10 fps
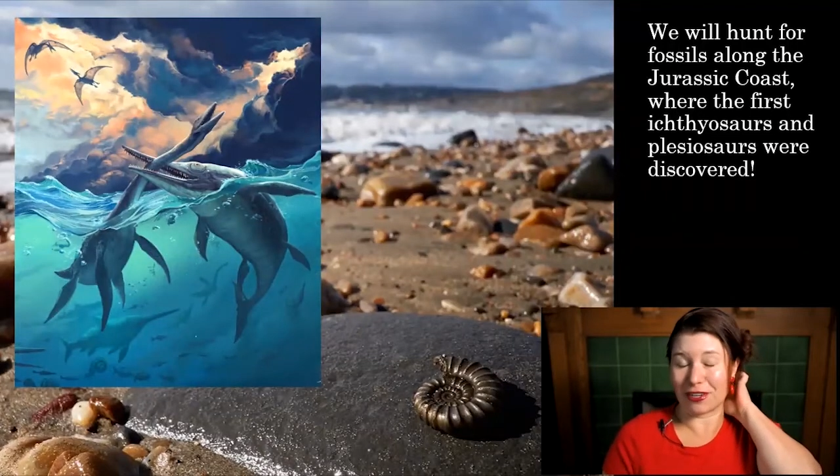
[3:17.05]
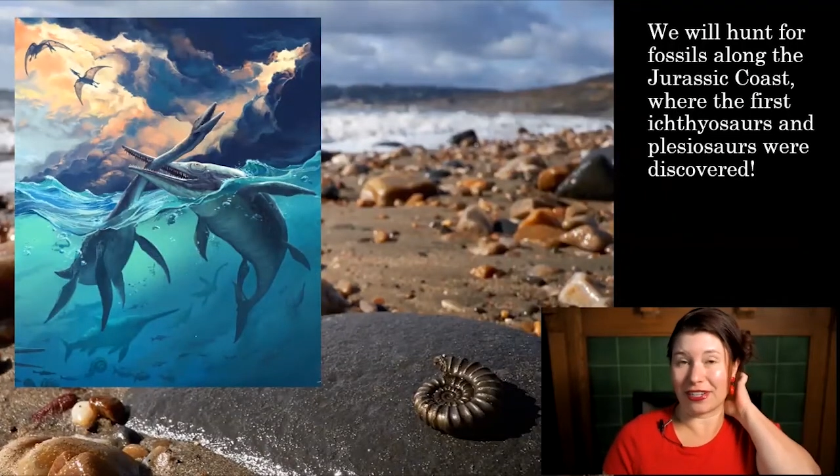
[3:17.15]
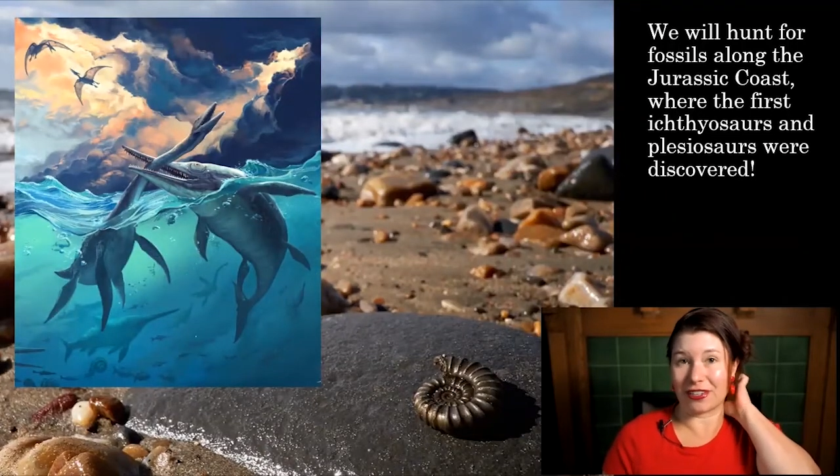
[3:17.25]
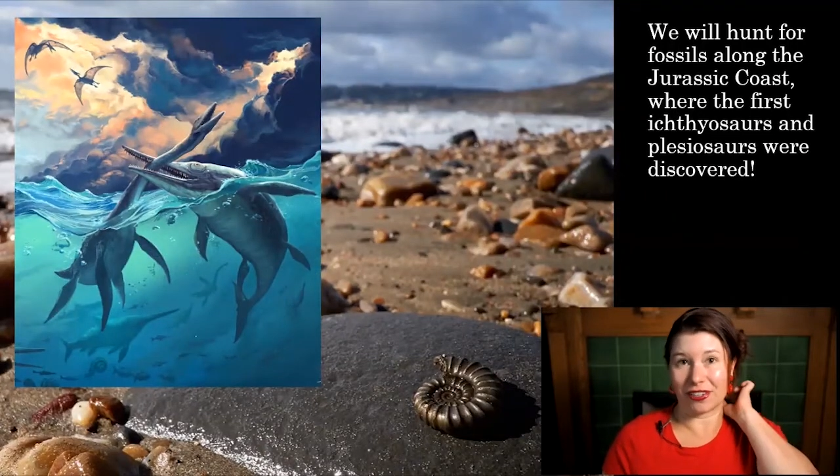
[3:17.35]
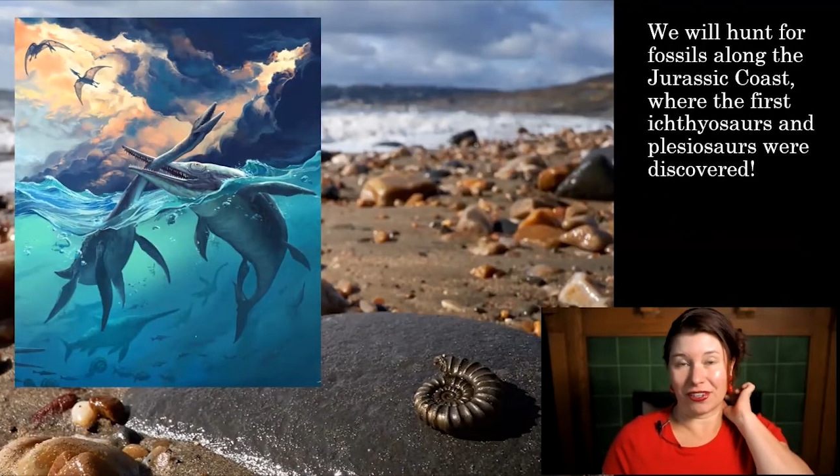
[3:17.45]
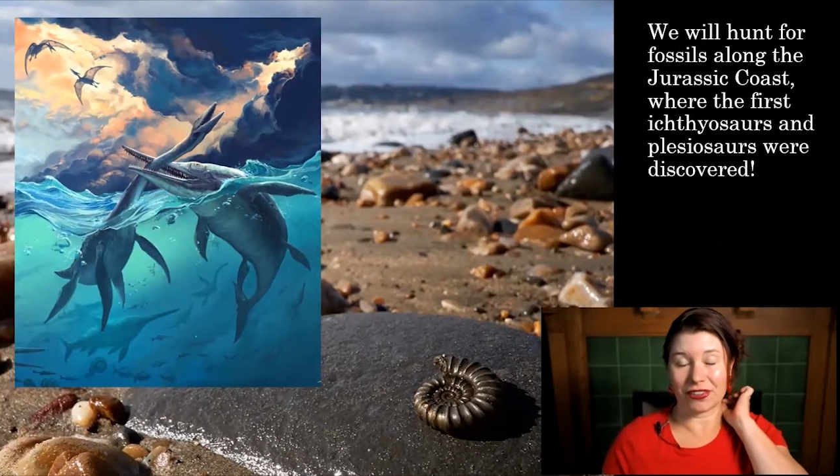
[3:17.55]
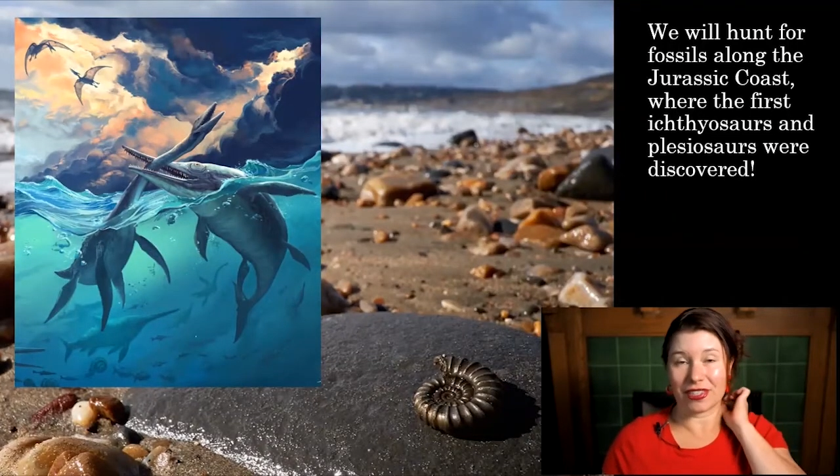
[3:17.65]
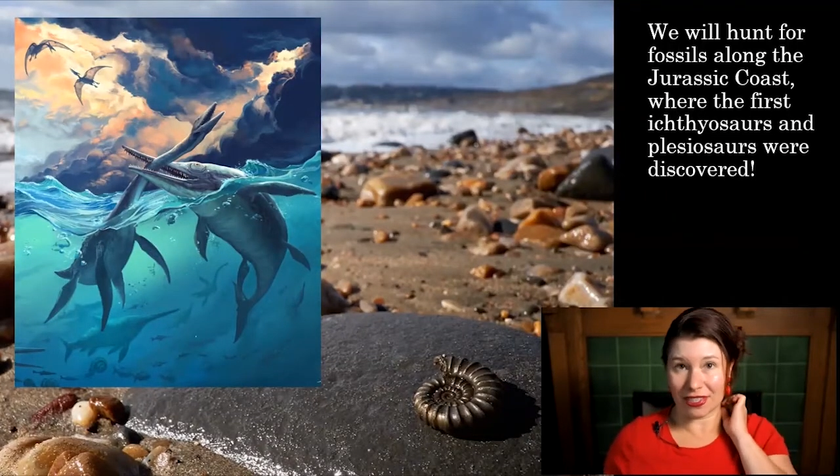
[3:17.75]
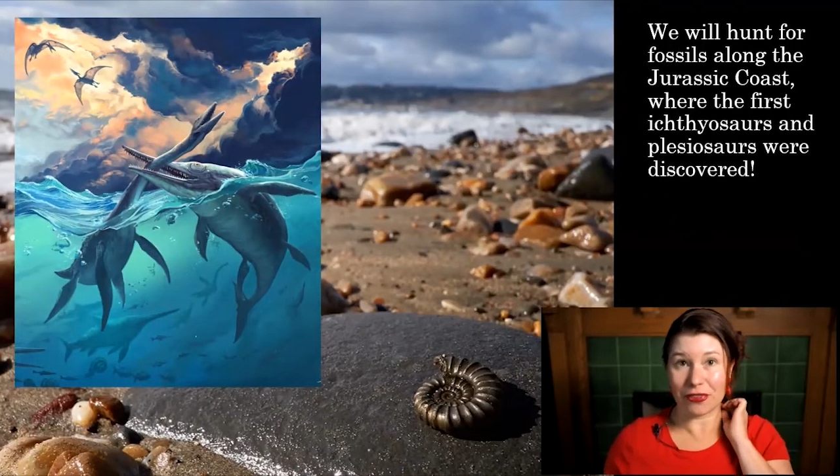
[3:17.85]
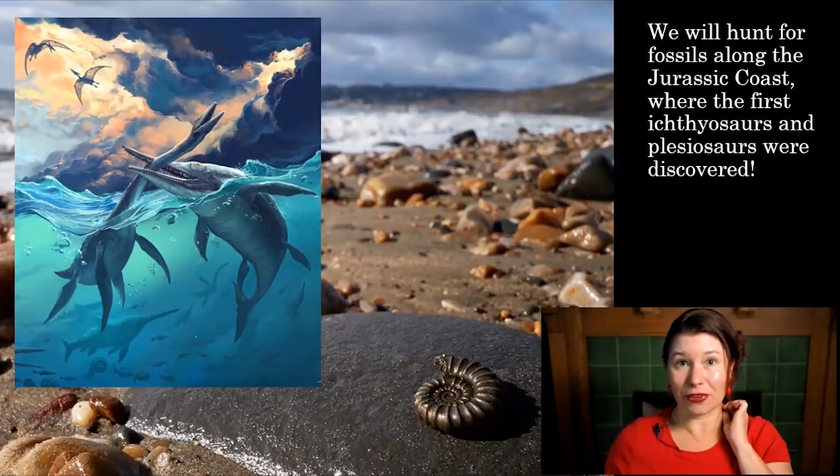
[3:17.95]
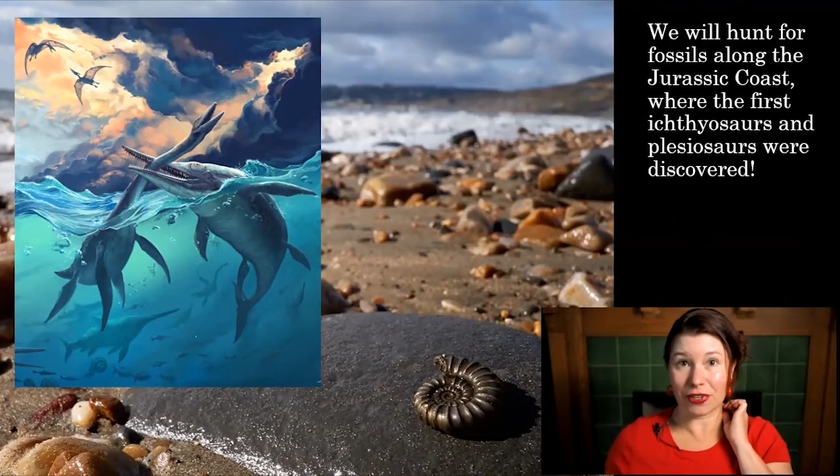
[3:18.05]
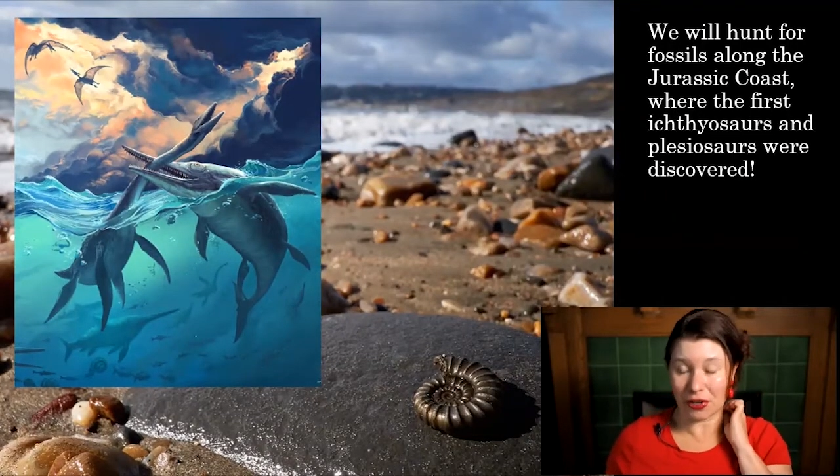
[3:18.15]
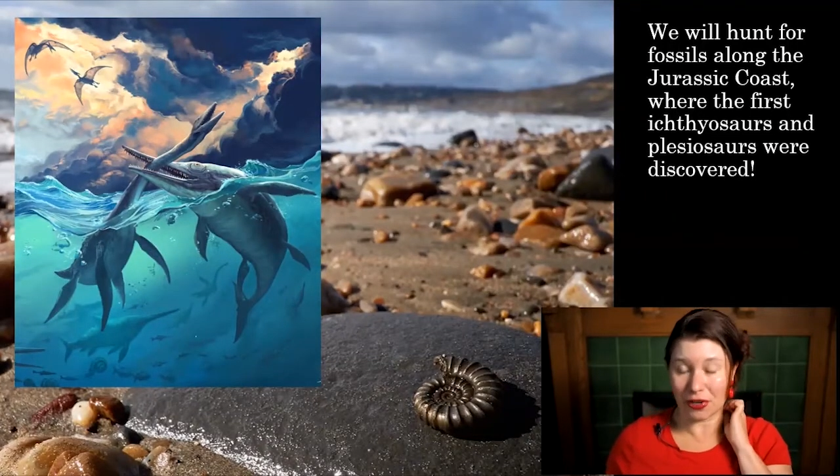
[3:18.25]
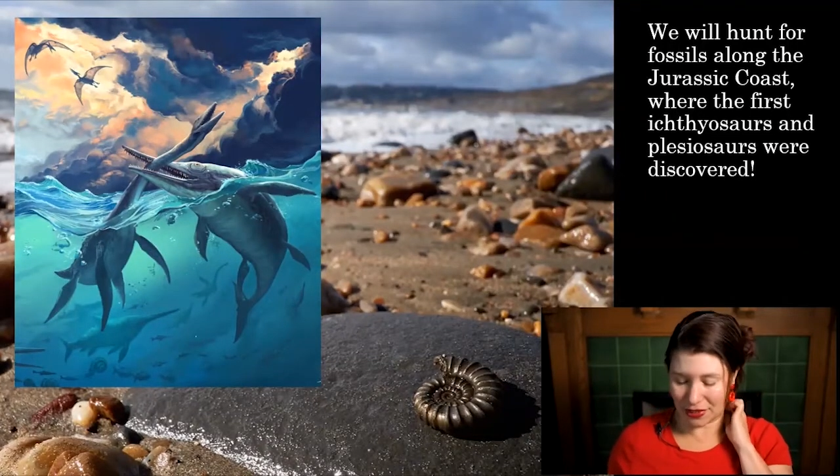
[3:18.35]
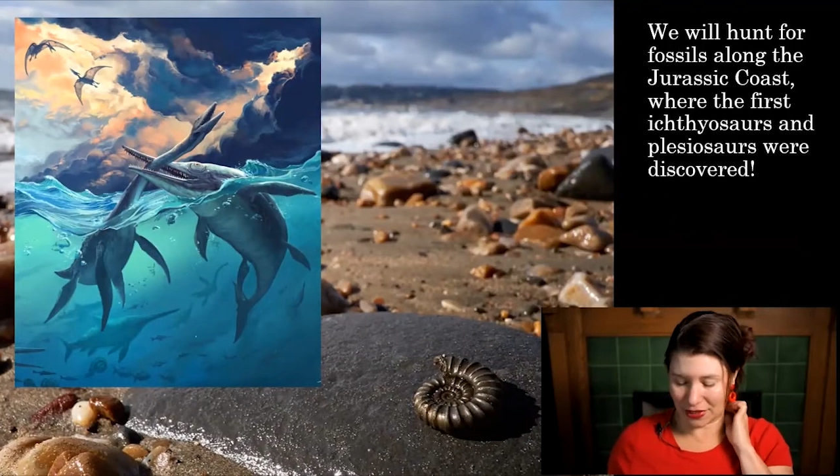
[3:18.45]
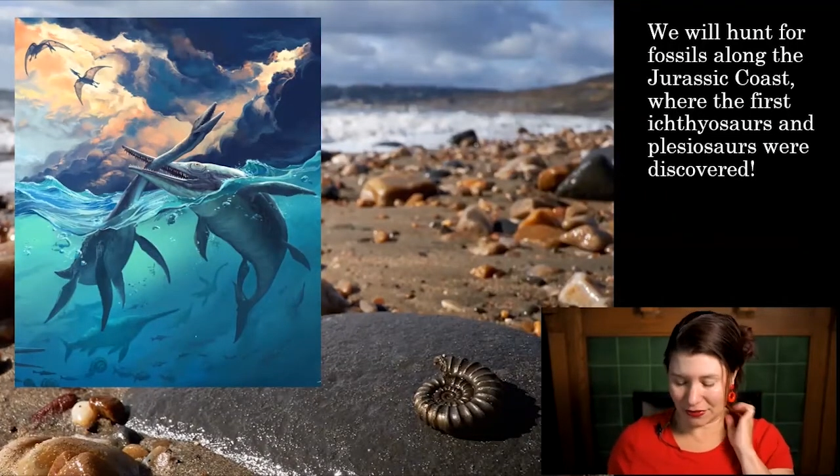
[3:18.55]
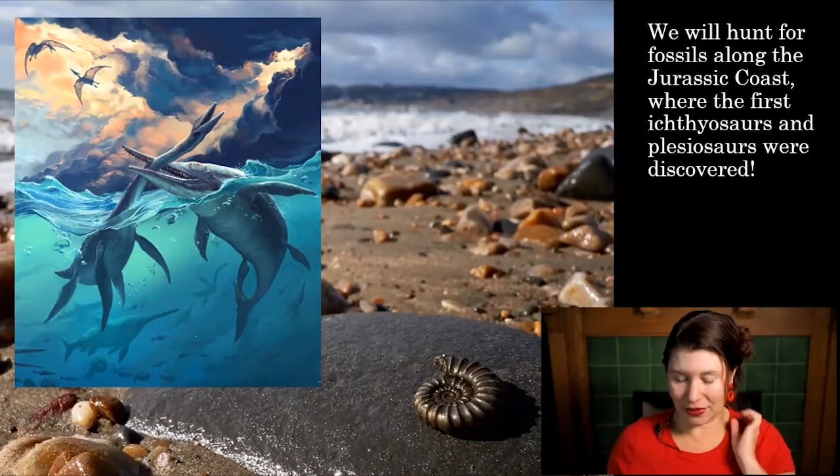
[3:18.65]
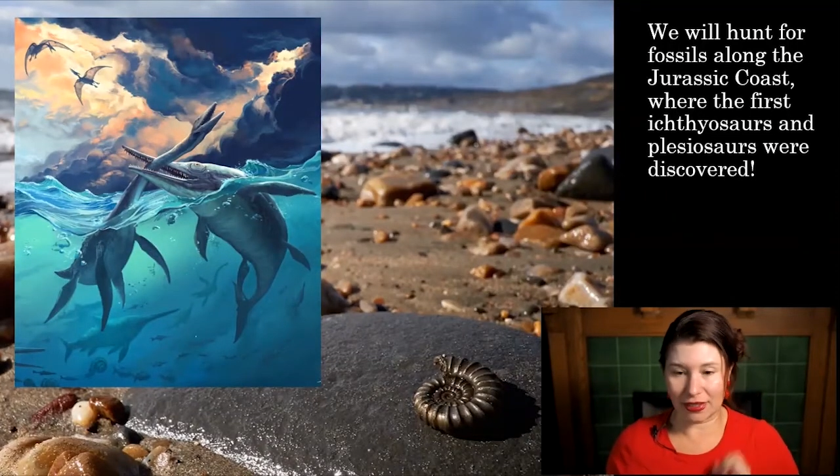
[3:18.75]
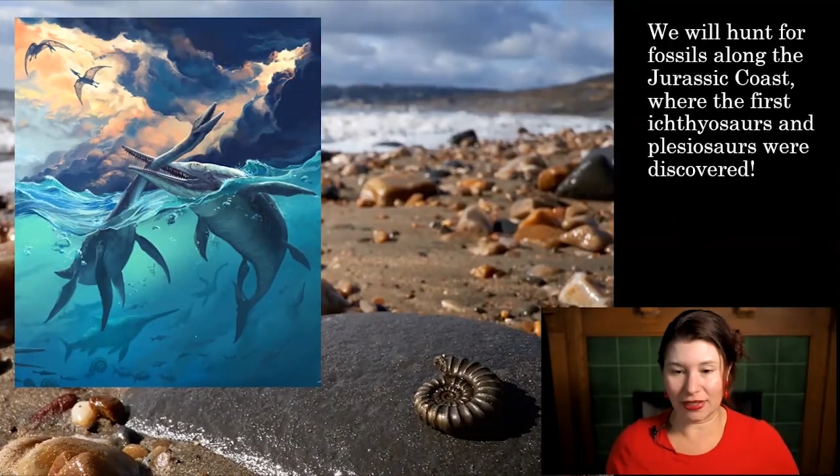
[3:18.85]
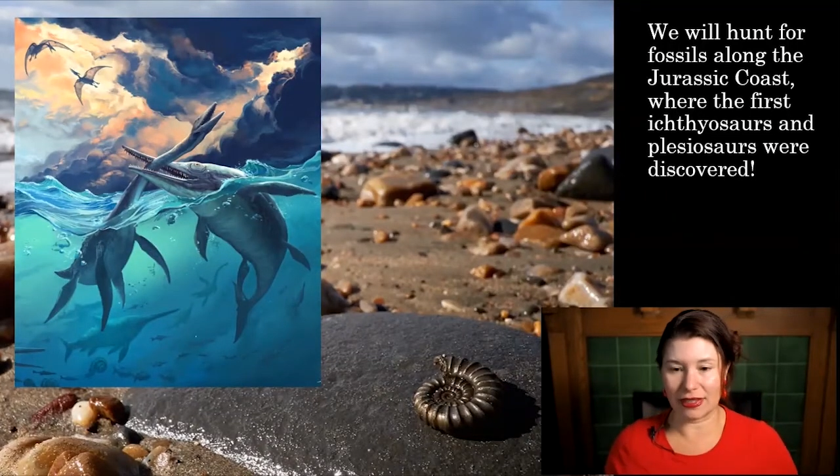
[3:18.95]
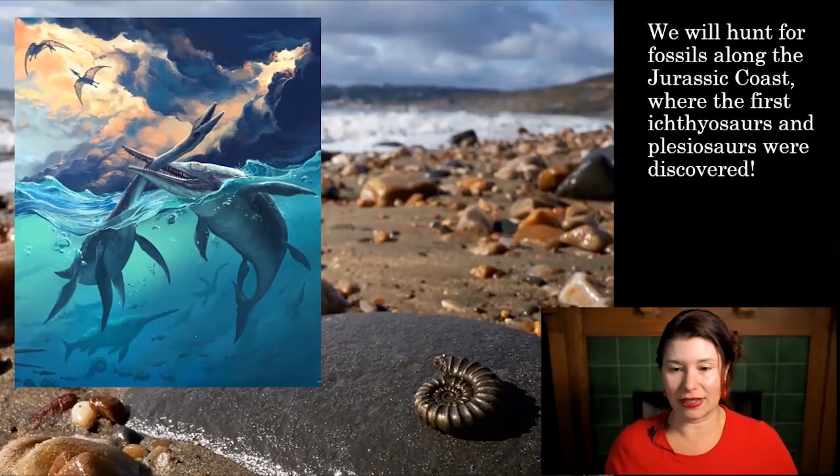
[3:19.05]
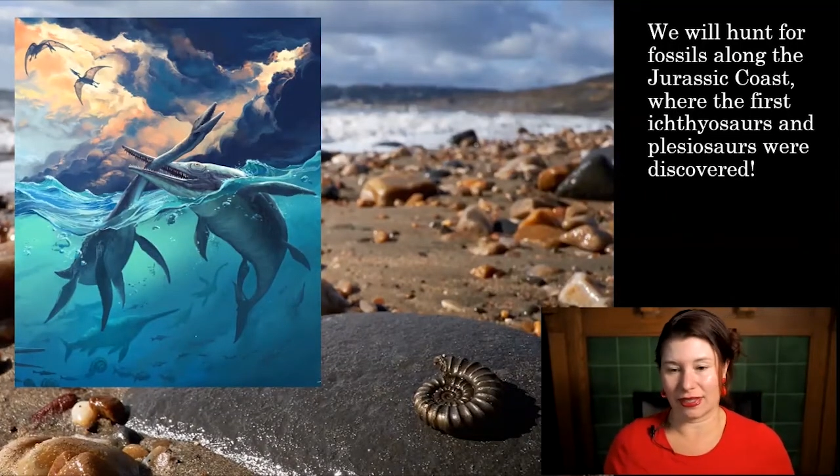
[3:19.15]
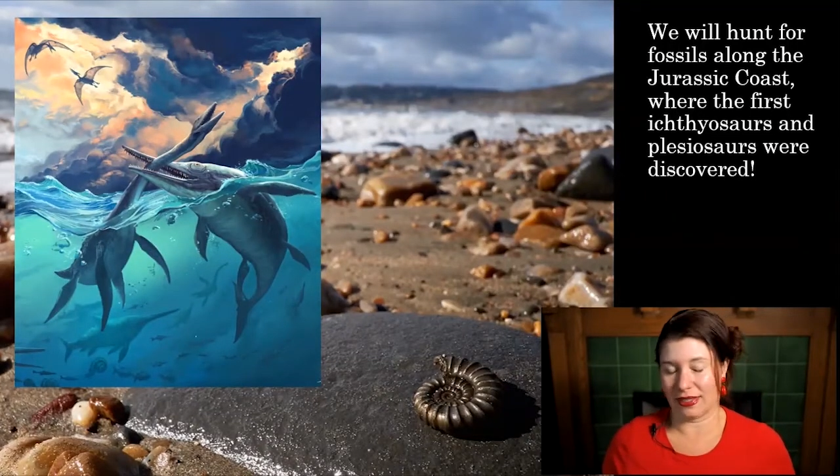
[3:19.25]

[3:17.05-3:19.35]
here along the southern coast of England,